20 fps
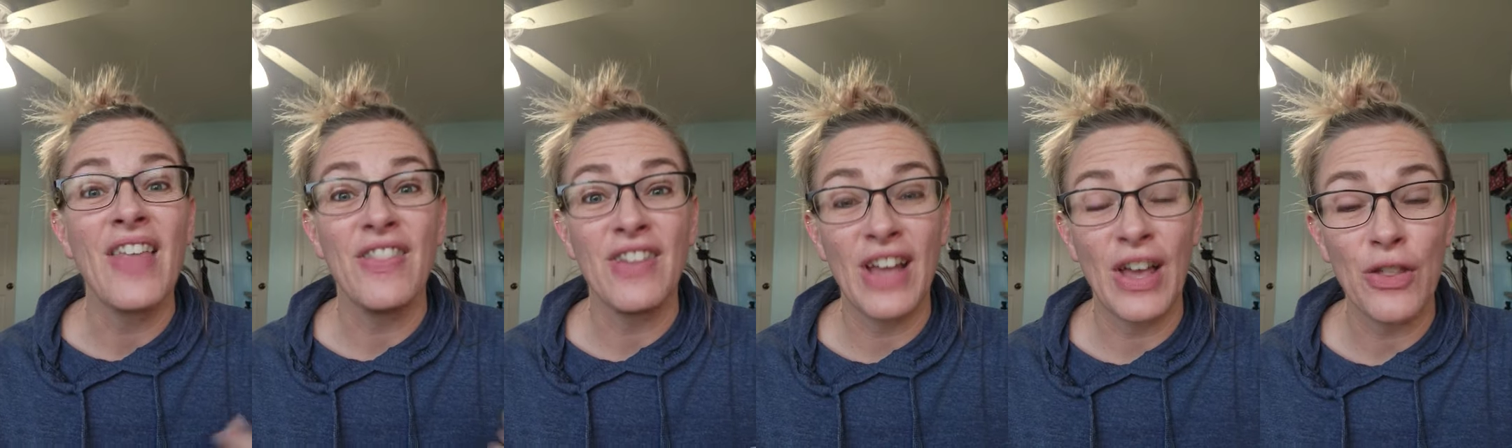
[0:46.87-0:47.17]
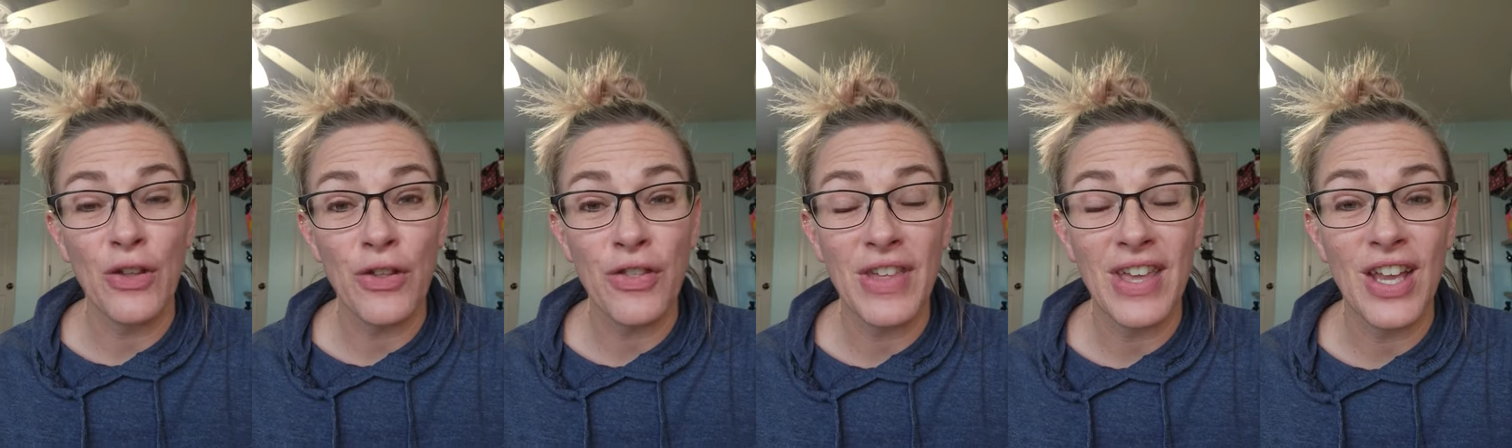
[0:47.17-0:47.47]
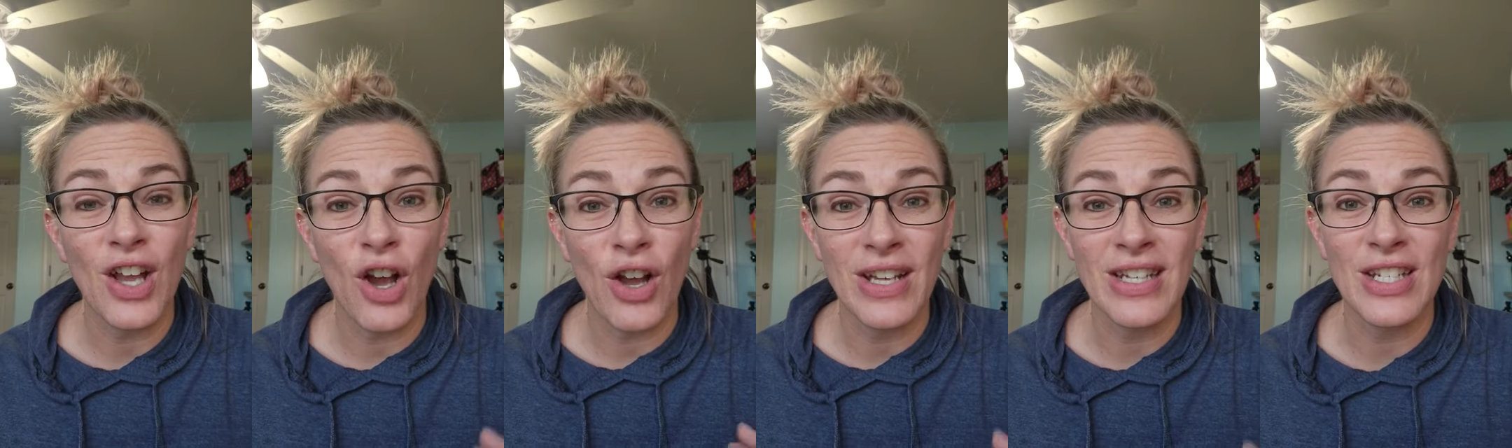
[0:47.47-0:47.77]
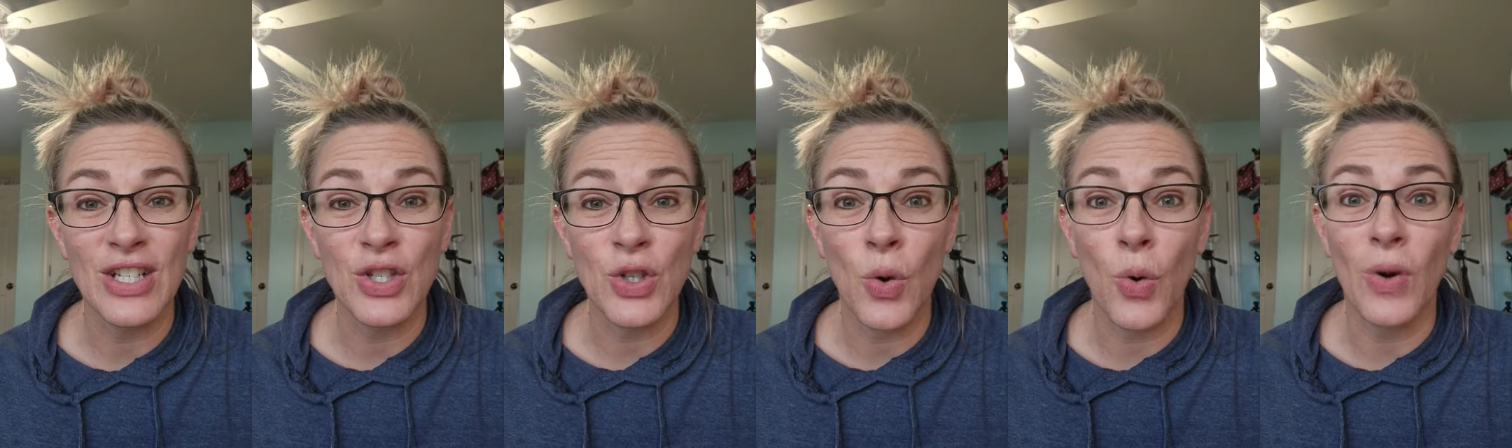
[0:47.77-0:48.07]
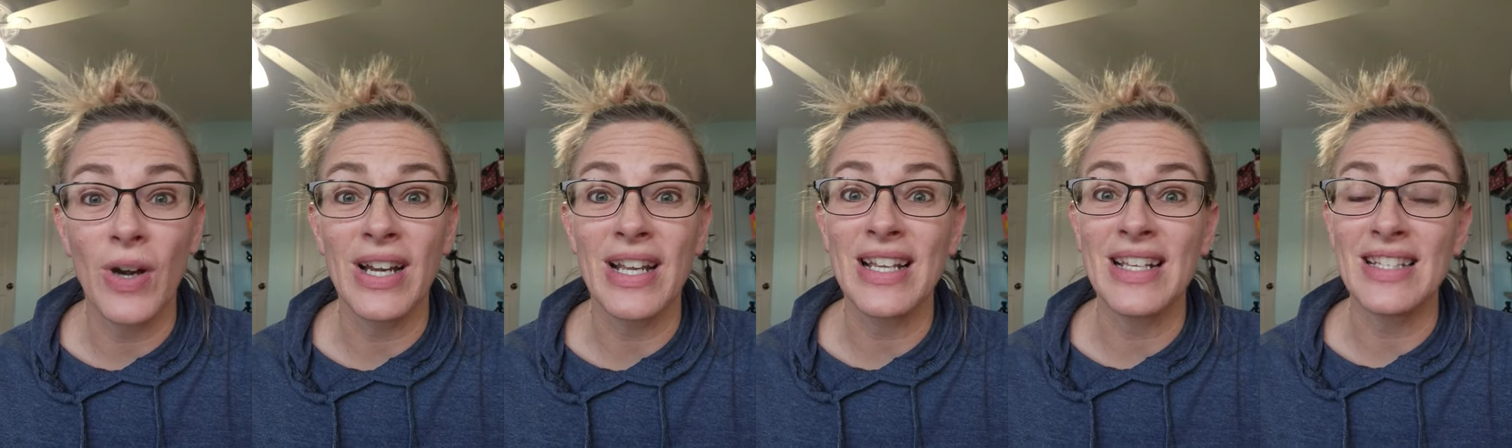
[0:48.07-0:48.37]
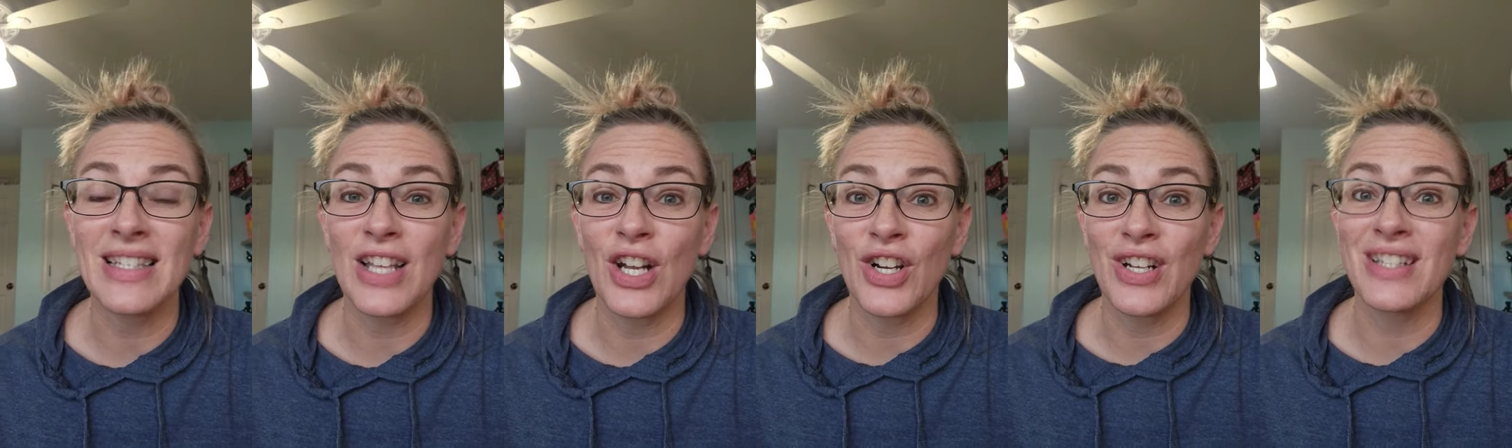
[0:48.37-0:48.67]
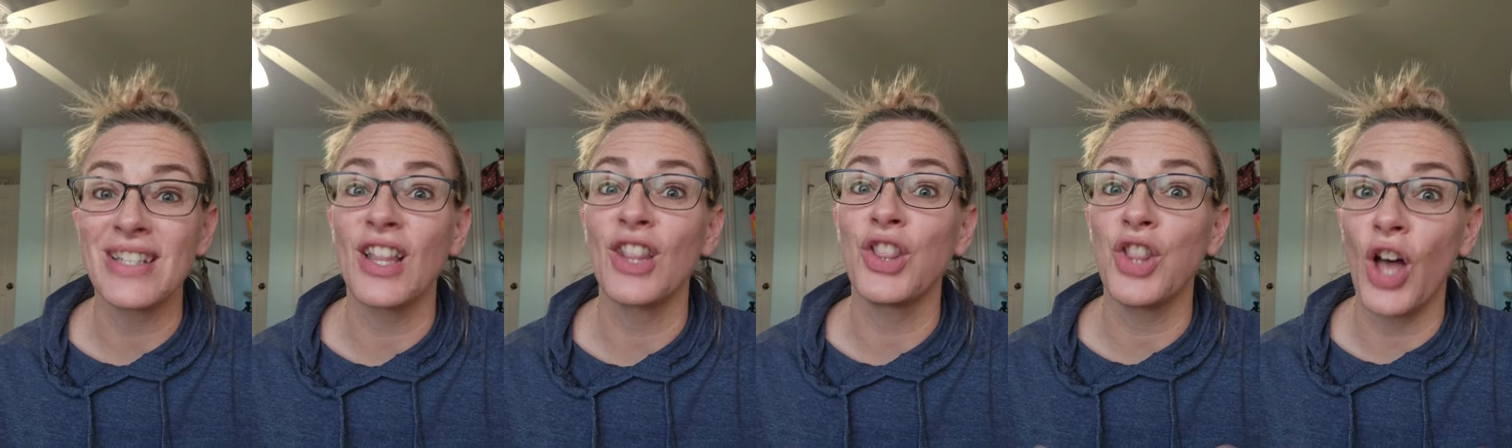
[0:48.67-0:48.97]
The other thing on Discord is there
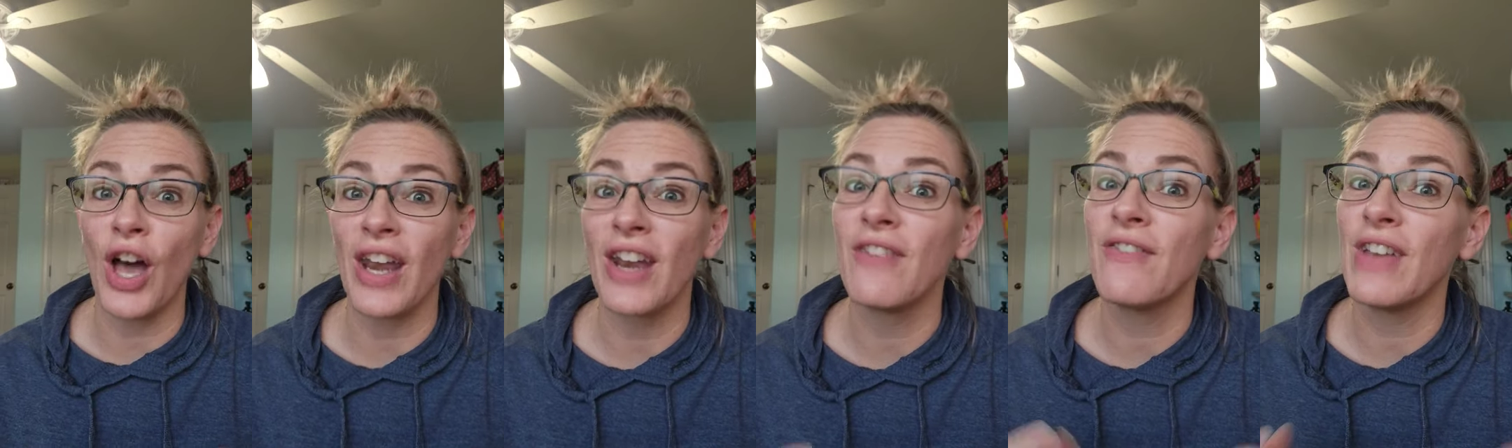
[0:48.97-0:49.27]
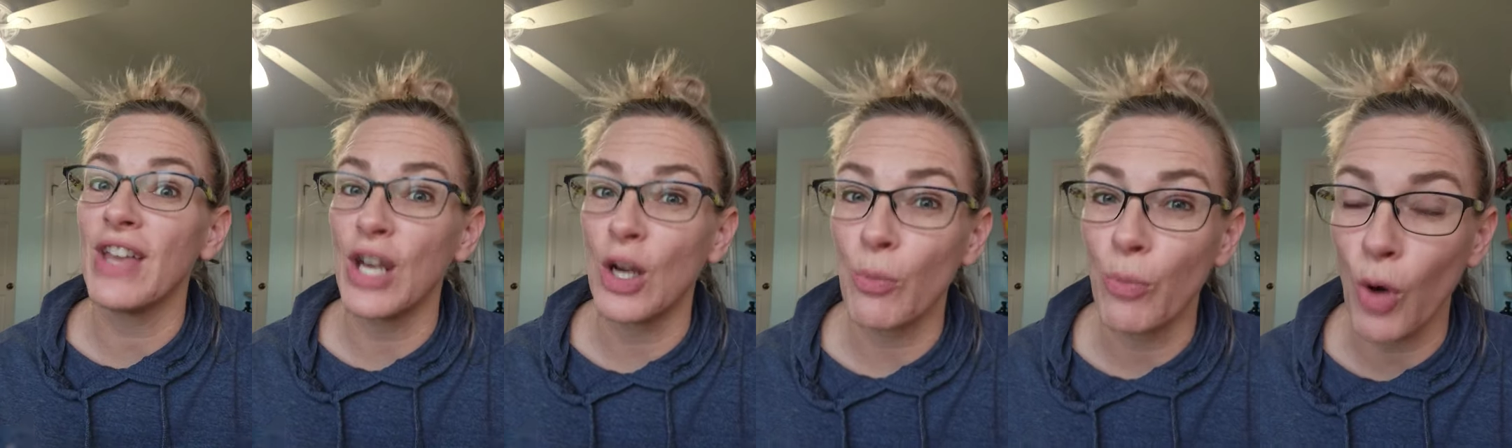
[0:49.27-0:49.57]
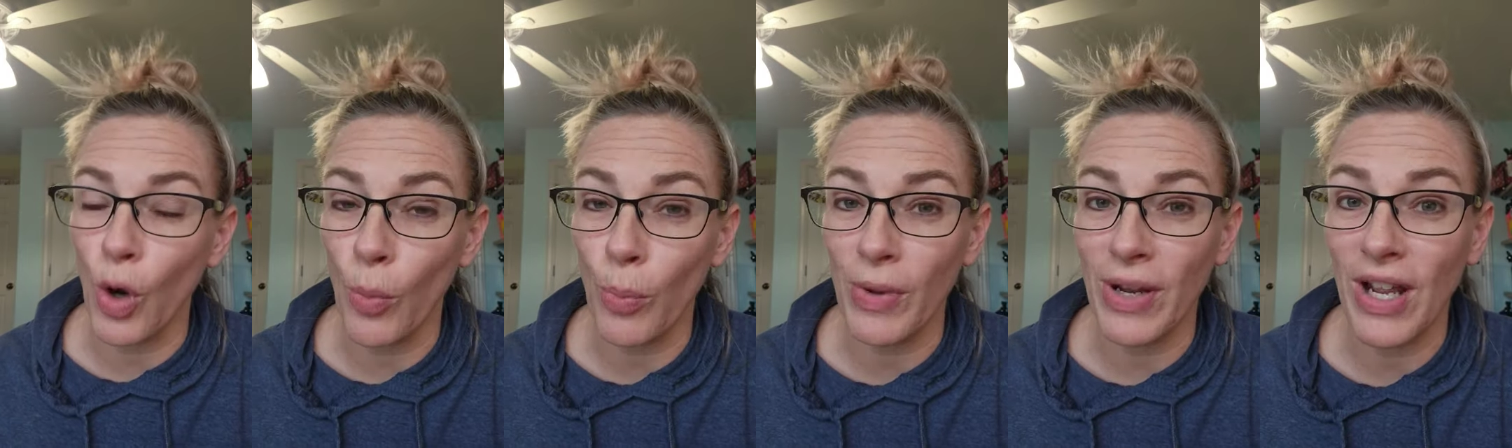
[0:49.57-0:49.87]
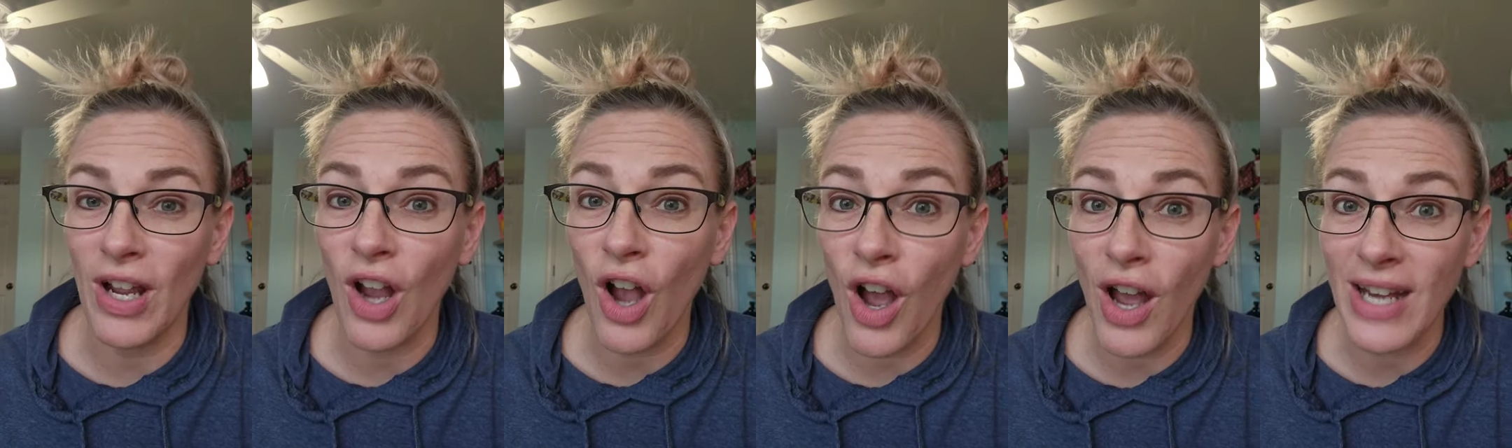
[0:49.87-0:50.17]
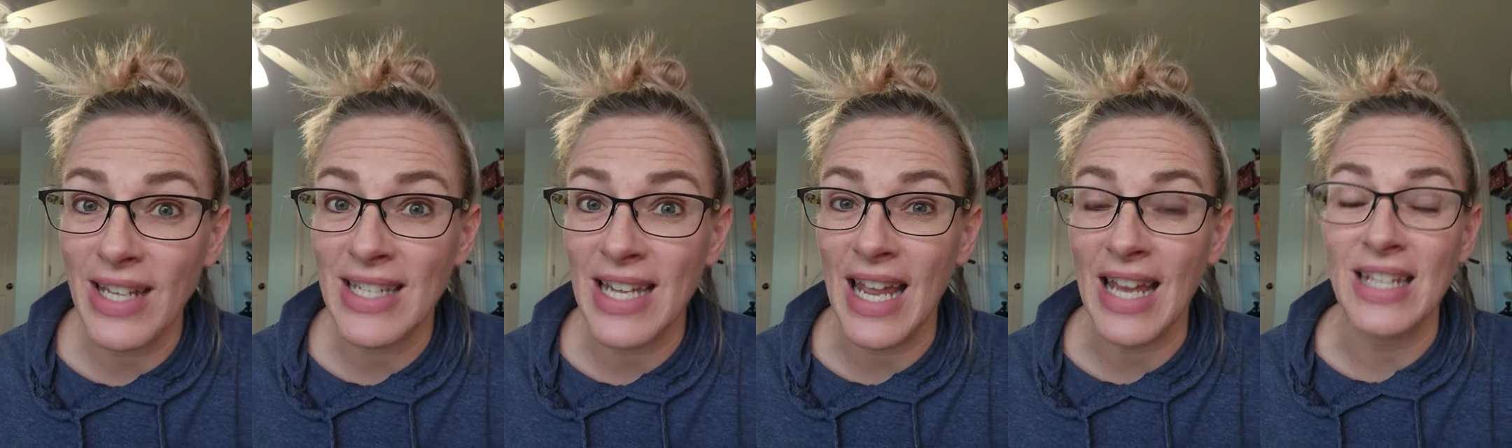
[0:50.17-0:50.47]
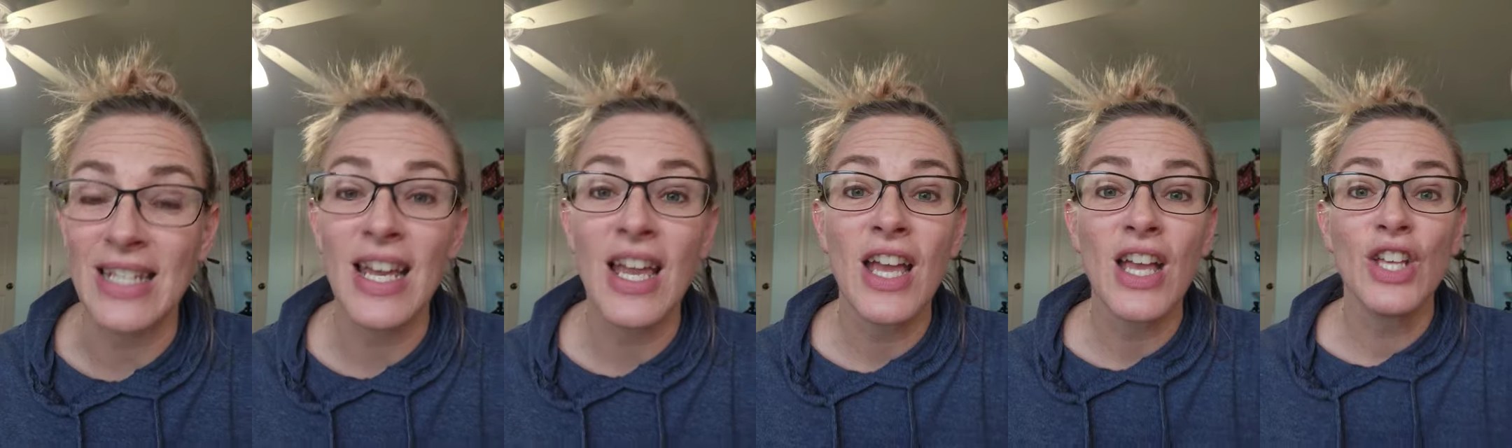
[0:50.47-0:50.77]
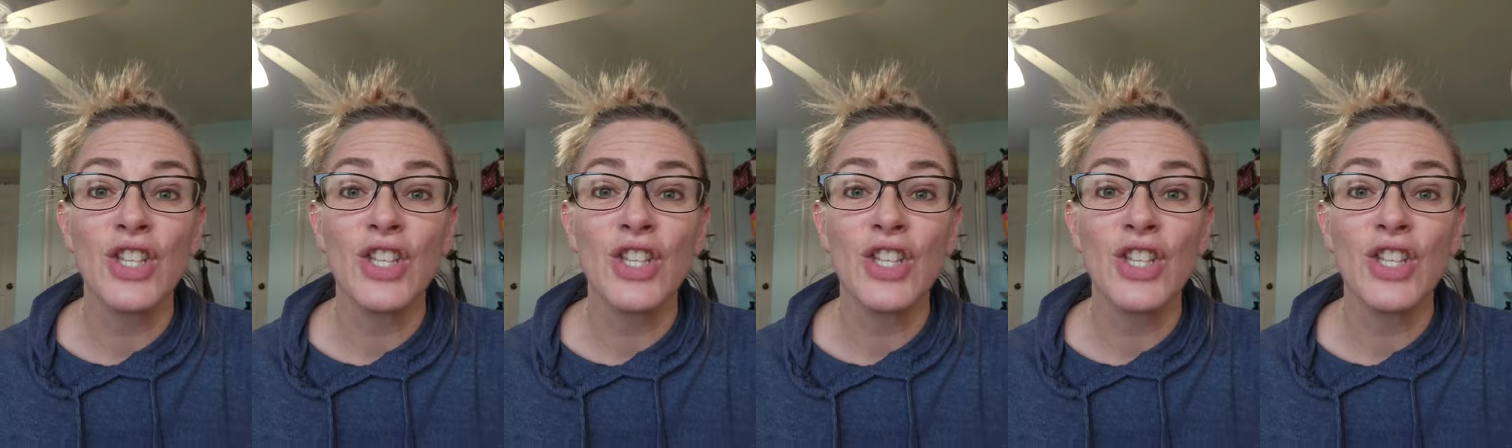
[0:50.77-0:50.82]
is a lot of inappropriate content.